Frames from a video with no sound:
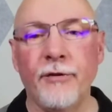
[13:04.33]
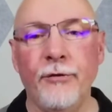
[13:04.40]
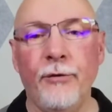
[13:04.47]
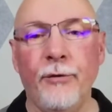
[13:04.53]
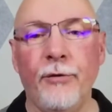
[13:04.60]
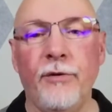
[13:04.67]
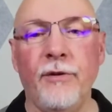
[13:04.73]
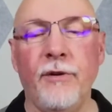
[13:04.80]

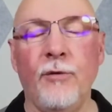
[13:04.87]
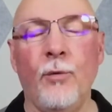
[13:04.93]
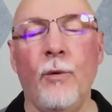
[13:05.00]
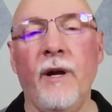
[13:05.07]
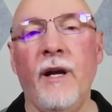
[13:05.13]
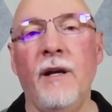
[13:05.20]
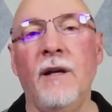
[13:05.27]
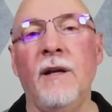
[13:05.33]
do it in a
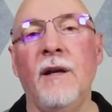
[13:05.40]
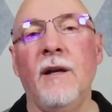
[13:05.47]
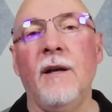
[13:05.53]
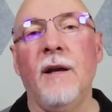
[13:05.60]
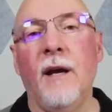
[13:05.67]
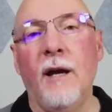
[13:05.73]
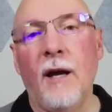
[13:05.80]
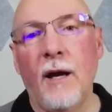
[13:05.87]
way
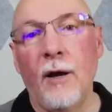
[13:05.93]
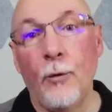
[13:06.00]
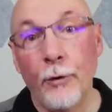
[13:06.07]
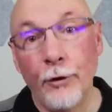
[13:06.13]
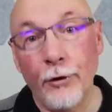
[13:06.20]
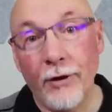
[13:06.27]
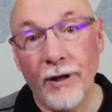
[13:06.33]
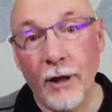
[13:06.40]

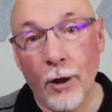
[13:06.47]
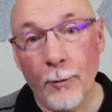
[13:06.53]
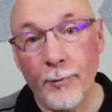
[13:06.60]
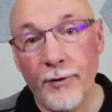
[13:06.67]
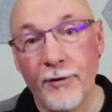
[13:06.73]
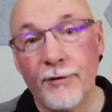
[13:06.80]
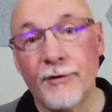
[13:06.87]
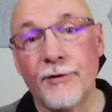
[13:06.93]
where you can help
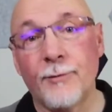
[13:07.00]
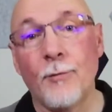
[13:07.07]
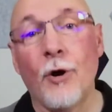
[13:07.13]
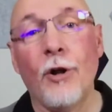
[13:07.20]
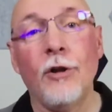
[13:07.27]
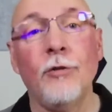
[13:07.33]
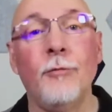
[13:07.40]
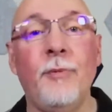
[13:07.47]
the
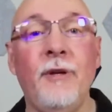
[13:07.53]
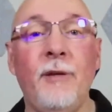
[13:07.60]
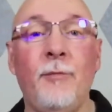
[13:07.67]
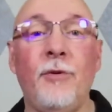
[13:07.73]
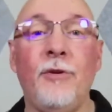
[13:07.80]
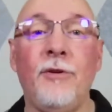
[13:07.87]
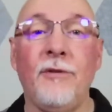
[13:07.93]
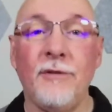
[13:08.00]
smaller
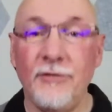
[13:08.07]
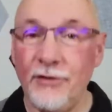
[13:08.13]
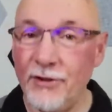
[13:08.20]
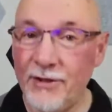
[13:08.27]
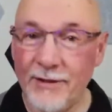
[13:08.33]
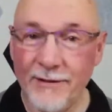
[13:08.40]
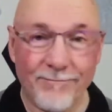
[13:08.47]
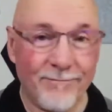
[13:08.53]
people
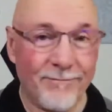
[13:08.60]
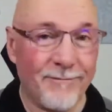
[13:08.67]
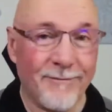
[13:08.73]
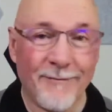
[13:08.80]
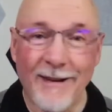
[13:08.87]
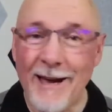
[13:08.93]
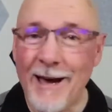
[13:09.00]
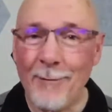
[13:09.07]
just
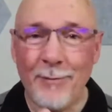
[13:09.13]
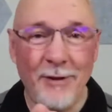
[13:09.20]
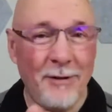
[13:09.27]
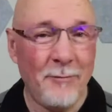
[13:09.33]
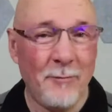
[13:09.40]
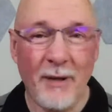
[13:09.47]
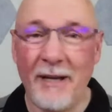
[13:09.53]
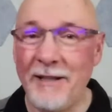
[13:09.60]
copy
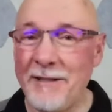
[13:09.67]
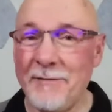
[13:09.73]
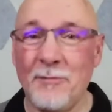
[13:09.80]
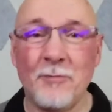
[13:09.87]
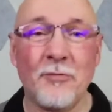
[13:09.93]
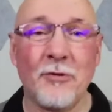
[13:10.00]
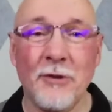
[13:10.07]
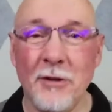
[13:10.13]
and paste
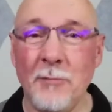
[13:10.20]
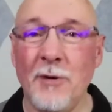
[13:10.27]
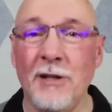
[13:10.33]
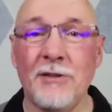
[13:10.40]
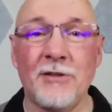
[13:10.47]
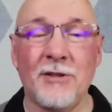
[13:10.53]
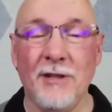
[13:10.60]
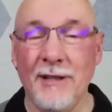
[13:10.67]
pretty
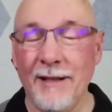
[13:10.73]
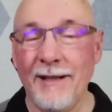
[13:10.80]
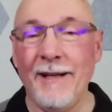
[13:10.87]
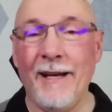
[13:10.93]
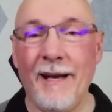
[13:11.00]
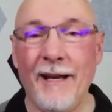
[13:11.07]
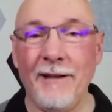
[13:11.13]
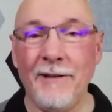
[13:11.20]
much
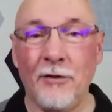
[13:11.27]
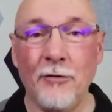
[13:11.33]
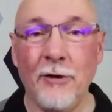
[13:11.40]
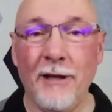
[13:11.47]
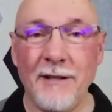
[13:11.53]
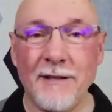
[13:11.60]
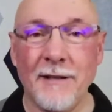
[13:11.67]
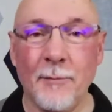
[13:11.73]
and
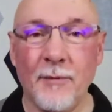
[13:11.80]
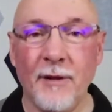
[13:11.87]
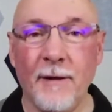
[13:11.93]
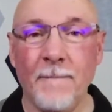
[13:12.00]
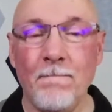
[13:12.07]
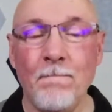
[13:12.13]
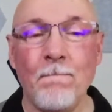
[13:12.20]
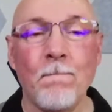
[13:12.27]
create
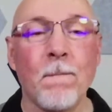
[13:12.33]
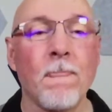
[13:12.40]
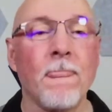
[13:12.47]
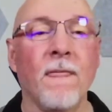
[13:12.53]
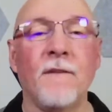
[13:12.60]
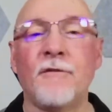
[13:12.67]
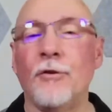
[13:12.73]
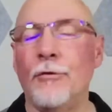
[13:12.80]
something.
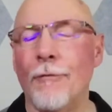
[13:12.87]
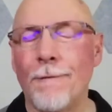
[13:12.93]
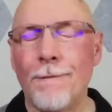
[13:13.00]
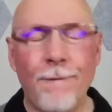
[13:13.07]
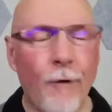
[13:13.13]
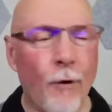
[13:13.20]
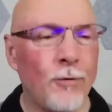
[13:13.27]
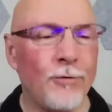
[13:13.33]
So your
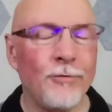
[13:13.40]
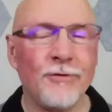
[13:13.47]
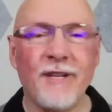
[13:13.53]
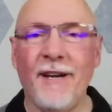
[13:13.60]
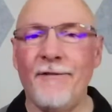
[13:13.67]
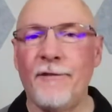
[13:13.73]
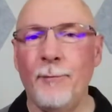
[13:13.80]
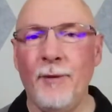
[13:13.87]
photos
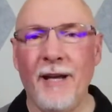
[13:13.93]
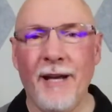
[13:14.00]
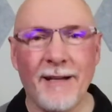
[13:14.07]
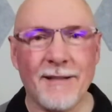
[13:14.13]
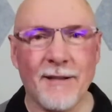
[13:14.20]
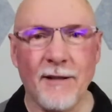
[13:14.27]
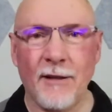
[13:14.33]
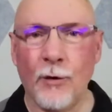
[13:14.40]
have to be
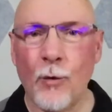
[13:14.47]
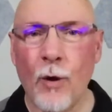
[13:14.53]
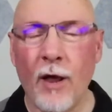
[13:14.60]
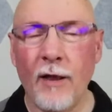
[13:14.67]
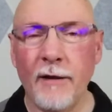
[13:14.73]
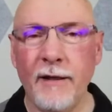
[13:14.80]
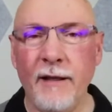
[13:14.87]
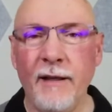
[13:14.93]
excellent
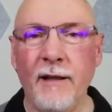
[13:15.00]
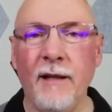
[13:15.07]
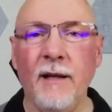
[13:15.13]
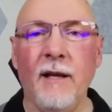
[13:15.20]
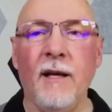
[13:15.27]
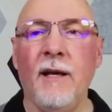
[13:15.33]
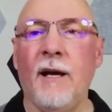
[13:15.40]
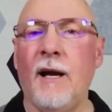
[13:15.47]
quality.
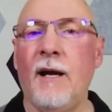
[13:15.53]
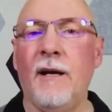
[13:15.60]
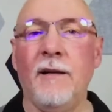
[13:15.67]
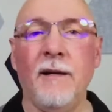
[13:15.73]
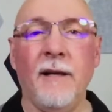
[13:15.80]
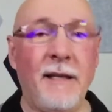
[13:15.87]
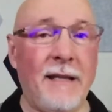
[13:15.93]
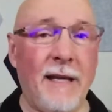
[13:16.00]

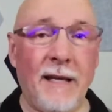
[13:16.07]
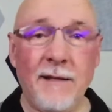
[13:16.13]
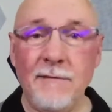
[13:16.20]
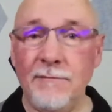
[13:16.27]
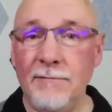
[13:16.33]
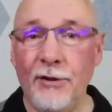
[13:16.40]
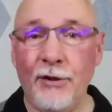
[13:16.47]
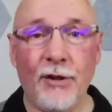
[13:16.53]

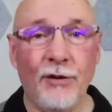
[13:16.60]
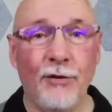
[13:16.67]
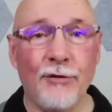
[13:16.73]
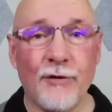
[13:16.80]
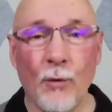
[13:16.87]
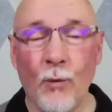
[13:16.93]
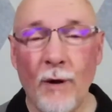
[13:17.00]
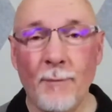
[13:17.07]
Again, you can
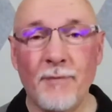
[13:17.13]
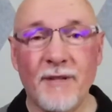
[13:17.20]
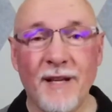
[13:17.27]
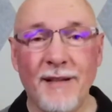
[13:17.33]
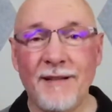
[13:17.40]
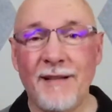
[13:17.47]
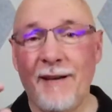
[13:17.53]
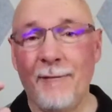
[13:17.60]
use a
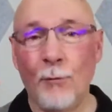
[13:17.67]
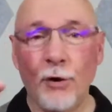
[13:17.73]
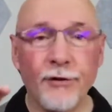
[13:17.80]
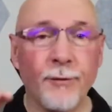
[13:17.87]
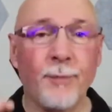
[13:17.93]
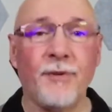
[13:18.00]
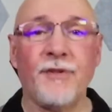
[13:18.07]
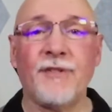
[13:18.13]
website to have
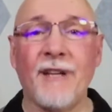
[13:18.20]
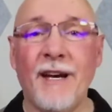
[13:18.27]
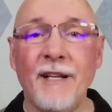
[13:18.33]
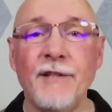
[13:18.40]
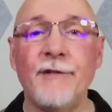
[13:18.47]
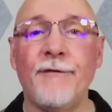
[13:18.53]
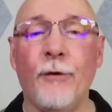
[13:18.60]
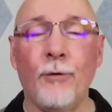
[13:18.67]
multiple
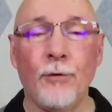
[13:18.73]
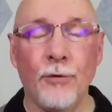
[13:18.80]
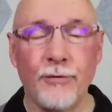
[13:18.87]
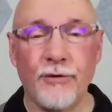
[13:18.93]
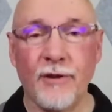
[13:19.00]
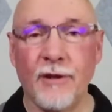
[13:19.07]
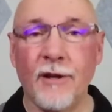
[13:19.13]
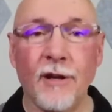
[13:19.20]
size
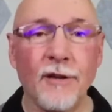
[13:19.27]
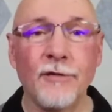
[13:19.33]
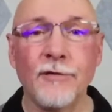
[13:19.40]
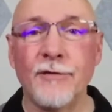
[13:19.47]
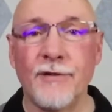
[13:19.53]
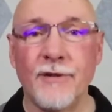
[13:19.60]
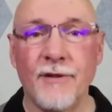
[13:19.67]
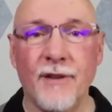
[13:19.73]
photos and
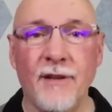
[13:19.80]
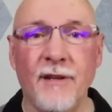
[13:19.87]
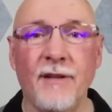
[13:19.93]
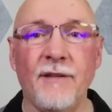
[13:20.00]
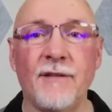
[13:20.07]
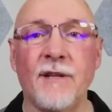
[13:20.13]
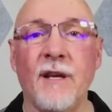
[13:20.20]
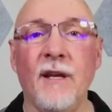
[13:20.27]
colors and
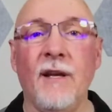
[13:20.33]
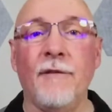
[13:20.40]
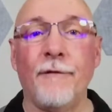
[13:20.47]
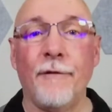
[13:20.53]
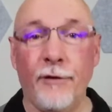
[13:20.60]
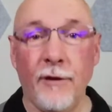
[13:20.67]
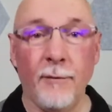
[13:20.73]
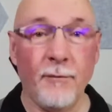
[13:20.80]
things
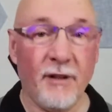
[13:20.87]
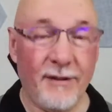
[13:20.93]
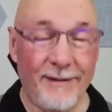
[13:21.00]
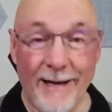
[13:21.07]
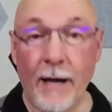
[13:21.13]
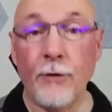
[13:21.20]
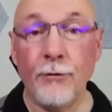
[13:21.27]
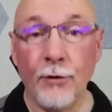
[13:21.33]
for them to
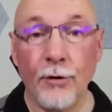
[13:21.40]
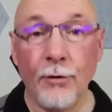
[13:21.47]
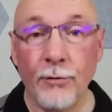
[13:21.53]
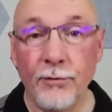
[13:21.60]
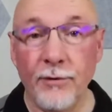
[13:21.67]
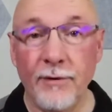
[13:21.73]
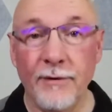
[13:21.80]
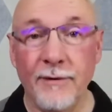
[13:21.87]

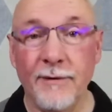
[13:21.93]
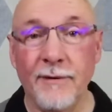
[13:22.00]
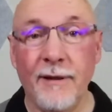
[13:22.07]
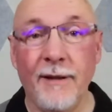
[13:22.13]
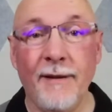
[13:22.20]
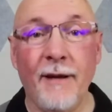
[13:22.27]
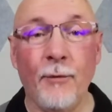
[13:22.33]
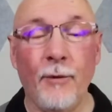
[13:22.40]
download,
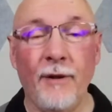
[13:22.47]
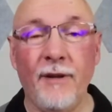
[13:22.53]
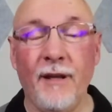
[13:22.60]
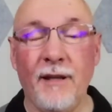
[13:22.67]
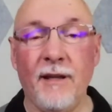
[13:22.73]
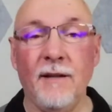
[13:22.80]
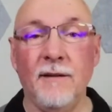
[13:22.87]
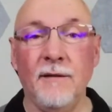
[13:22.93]
and that way they
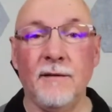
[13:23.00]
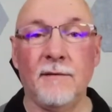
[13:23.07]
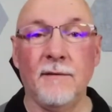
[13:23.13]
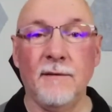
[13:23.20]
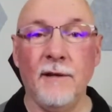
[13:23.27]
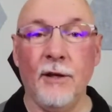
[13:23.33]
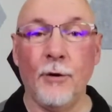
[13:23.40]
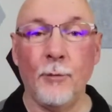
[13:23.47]
can,
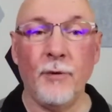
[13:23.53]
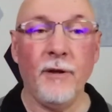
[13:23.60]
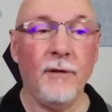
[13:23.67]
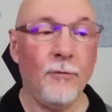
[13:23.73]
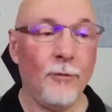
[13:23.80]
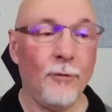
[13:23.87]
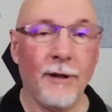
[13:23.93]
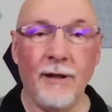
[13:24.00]
be
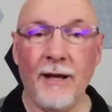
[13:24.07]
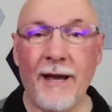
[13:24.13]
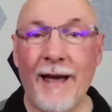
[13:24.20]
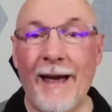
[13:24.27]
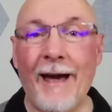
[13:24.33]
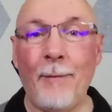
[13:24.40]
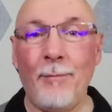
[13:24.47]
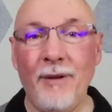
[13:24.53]
really
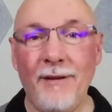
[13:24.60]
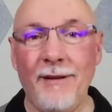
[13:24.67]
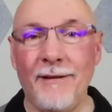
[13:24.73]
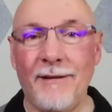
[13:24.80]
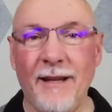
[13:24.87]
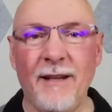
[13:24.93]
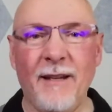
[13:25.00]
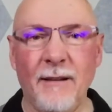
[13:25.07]
happy
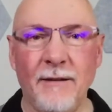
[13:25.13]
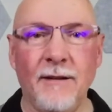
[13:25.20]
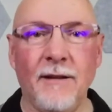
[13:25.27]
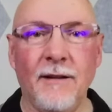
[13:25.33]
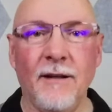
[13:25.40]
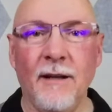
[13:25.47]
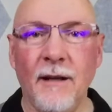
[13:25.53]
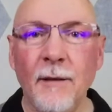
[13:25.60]
that they can
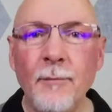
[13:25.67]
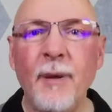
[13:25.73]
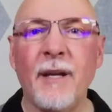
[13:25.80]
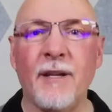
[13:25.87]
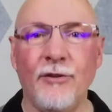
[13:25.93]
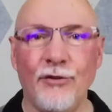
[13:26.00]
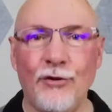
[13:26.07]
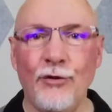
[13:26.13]
pick
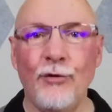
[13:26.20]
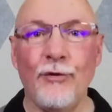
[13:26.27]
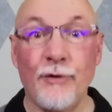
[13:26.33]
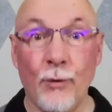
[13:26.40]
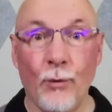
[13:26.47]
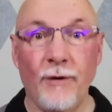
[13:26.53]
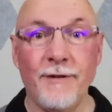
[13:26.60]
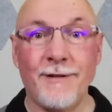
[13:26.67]
and choose the
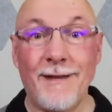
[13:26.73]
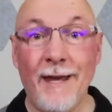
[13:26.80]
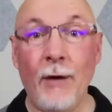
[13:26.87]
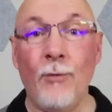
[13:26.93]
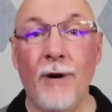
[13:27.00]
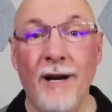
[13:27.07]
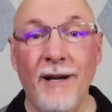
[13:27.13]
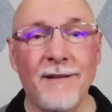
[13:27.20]
ones they
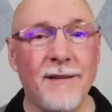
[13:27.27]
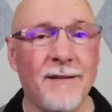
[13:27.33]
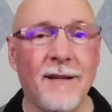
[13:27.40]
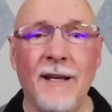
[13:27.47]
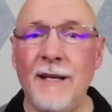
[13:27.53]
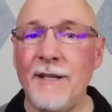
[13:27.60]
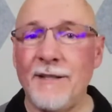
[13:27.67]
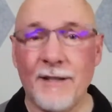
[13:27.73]
want.
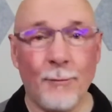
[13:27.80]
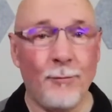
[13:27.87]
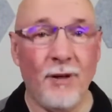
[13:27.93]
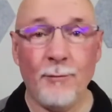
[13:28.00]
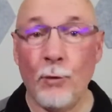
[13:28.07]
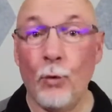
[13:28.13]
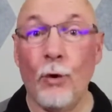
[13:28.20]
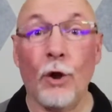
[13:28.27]
Some
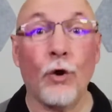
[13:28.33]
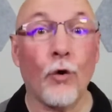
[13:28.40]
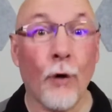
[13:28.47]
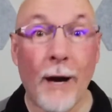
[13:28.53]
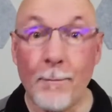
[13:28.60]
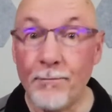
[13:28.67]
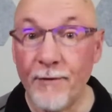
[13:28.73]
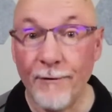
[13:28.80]
people will
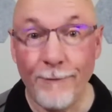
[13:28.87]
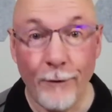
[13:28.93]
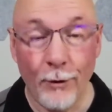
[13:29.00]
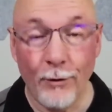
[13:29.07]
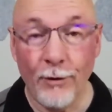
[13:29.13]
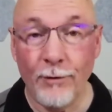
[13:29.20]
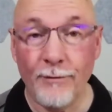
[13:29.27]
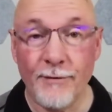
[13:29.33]
crop the
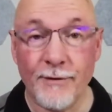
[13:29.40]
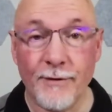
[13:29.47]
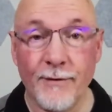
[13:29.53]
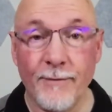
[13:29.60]
photos.